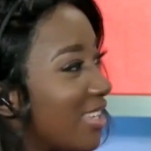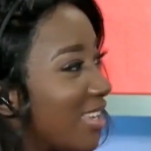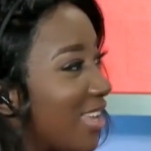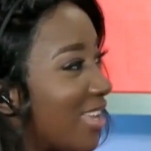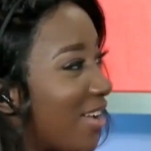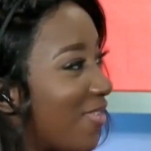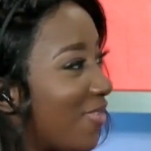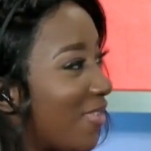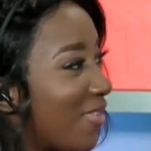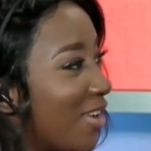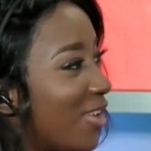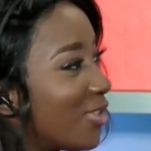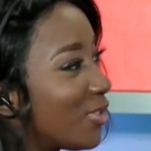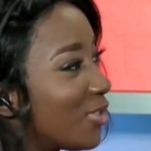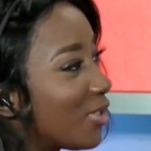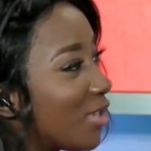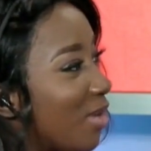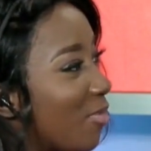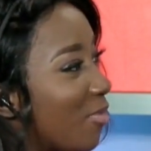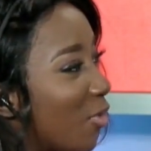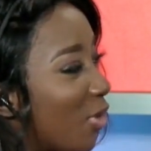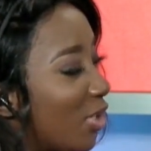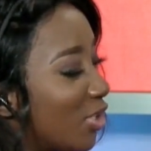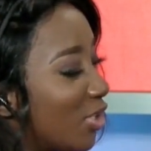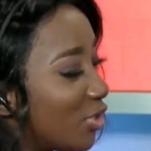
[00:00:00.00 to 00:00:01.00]
to laugh. So
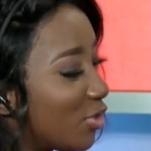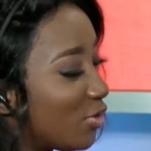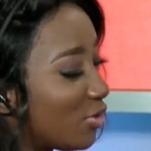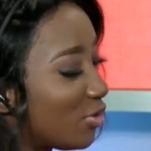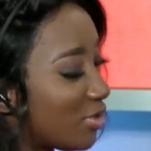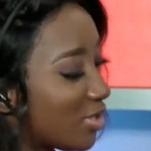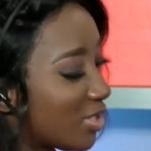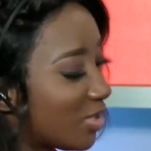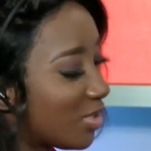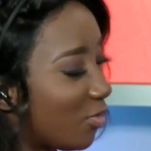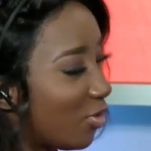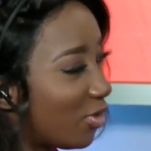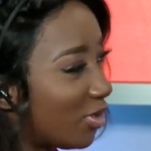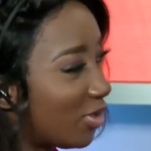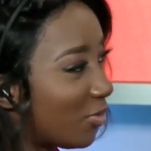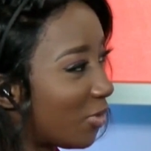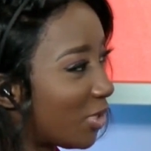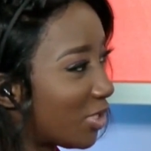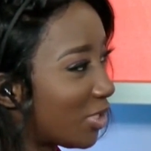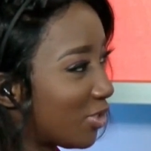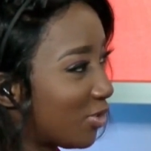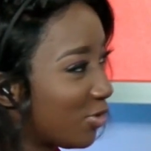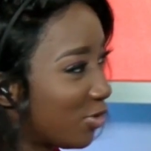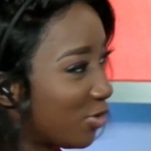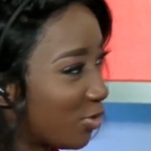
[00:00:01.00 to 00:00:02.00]
tell me, what did you do this morning?
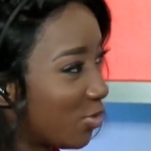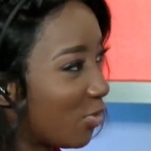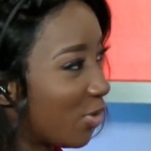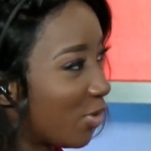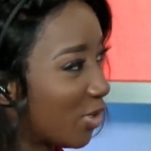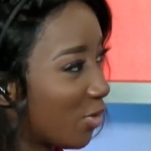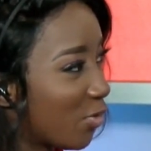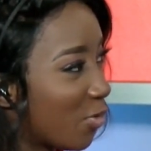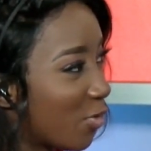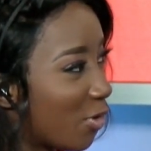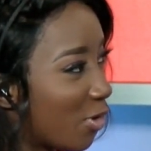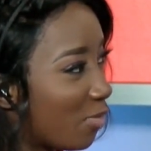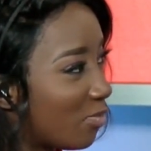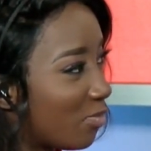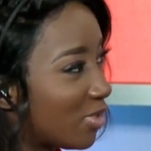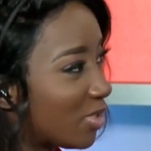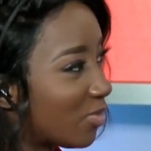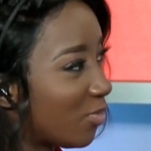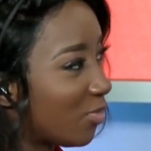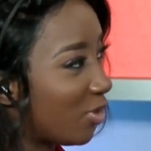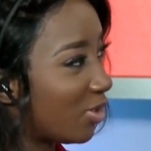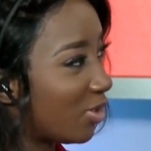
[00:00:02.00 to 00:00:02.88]
What did you do when you woke up this